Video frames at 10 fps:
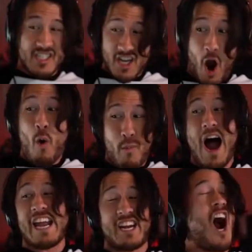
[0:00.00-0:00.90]
so
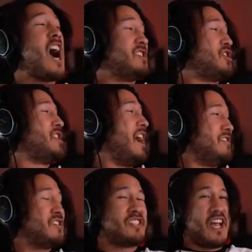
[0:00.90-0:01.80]
okay. my yeah,
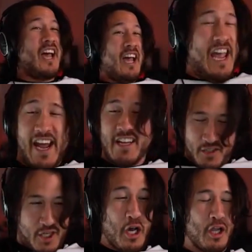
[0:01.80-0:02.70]
conscience yeah,
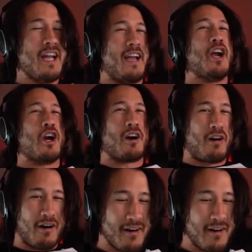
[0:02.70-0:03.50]
is mean, clear.